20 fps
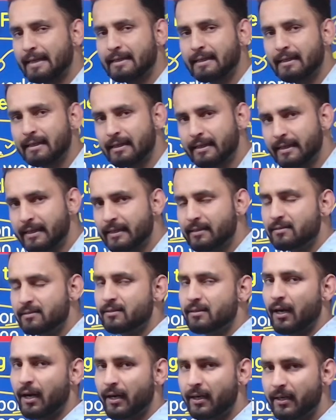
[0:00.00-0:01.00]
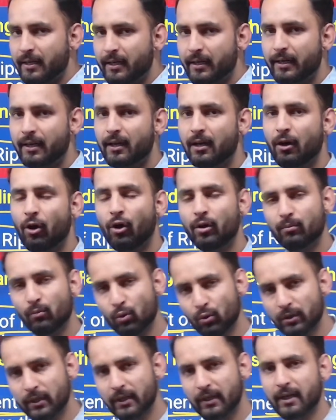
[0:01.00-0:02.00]
least 100 or
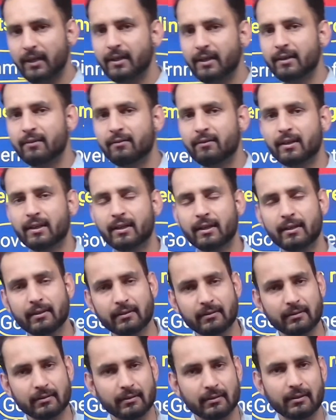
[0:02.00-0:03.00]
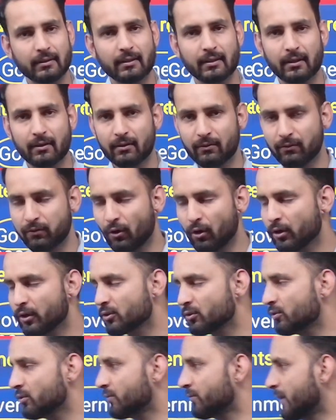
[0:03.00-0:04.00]
more than 100 workers. For
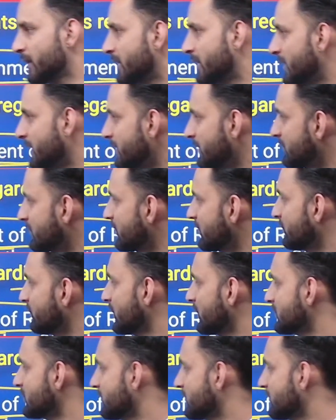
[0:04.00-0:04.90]
those factories, this First